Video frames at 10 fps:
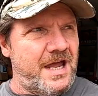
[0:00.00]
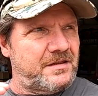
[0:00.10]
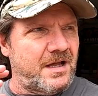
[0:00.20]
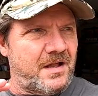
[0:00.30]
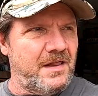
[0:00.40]

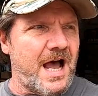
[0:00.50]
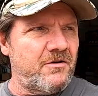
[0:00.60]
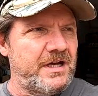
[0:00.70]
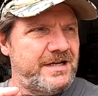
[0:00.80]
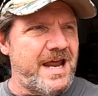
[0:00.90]
that the
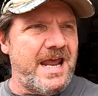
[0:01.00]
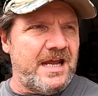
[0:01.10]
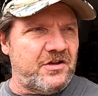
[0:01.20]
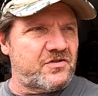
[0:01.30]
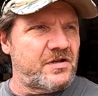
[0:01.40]
cloudy
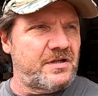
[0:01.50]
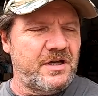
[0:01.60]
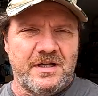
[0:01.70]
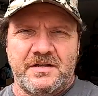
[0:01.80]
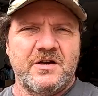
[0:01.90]
days,
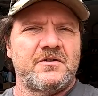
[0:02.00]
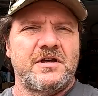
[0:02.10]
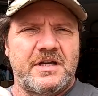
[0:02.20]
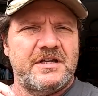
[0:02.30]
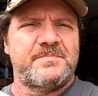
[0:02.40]

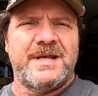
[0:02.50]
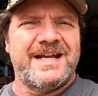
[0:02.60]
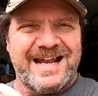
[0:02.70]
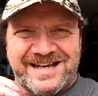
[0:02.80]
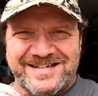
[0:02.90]
there has
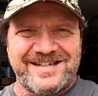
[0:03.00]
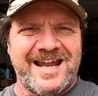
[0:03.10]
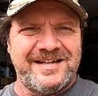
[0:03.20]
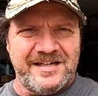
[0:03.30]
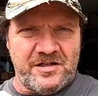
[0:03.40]
been an
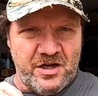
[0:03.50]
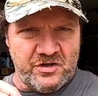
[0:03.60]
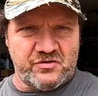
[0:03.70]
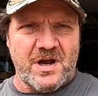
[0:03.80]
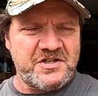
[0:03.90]
extended
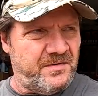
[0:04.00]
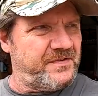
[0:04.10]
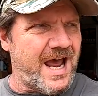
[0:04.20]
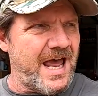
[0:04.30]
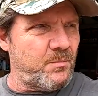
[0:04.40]
stretch
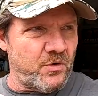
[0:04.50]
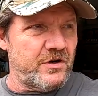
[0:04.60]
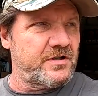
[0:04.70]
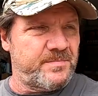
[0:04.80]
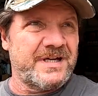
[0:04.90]
of time
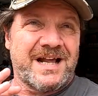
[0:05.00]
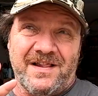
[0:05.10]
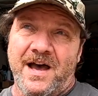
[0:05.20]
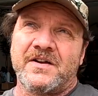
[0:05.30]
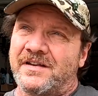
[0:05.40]
where it has been
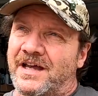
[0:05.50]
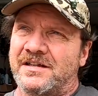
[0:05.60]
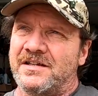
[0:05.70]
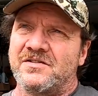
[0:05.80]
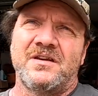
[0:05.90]
cloudy
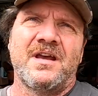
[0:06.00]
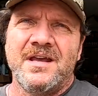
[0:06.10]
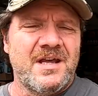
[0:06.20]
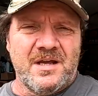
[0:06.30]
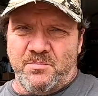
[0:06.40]
like this
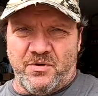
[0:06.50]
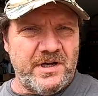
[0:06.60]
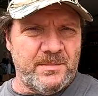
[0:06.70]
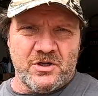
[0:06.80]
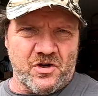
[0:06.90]

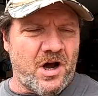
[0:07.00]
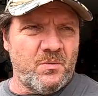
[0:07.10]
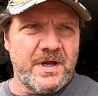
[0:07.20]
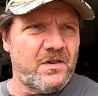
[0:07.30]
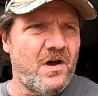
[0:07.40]
pretty much
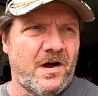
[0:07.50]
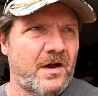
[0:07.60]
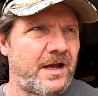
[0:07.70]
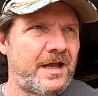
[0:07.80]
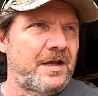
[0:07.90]
all week
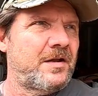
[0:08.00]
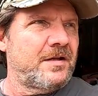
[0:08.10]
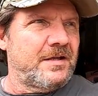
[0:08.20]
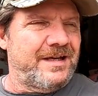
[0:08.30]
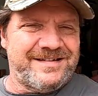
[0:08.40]
long, and
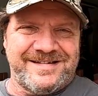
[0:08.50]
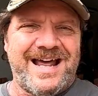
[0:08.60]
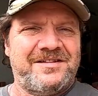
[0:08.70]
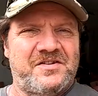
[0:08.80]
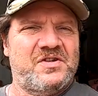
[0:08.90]
it's
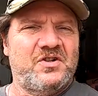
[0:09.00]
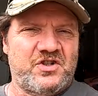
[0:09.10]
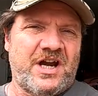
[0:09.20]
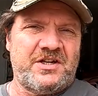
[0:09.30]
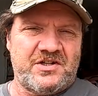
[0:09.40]
not the
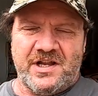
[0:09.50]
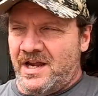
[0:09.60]
sunshine